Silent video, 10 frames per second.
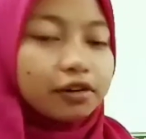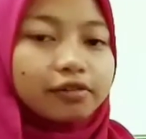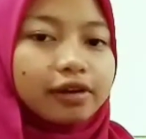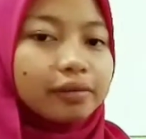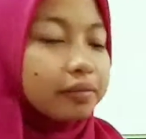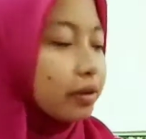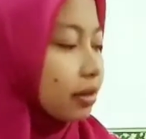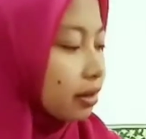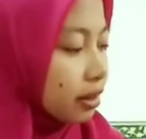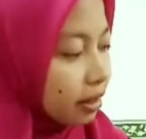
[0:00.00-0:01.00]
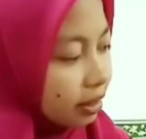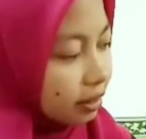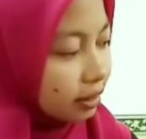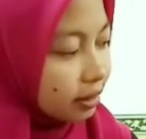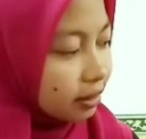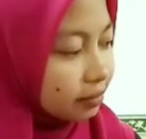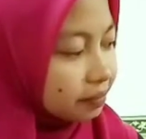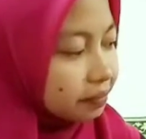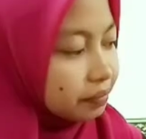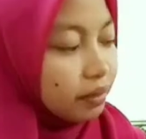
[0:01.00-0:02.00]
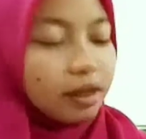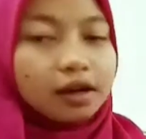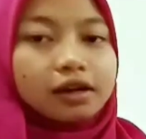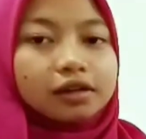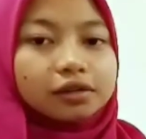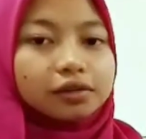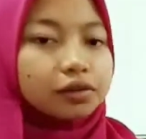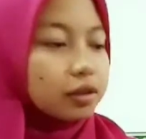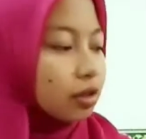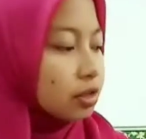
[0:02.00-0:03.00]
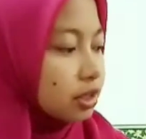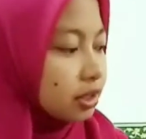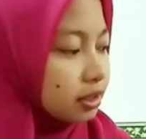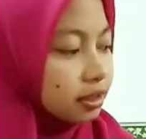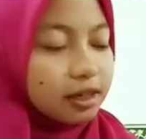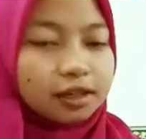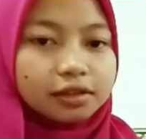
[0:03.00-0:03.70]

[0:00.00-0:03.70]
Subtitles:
November 18, 2011.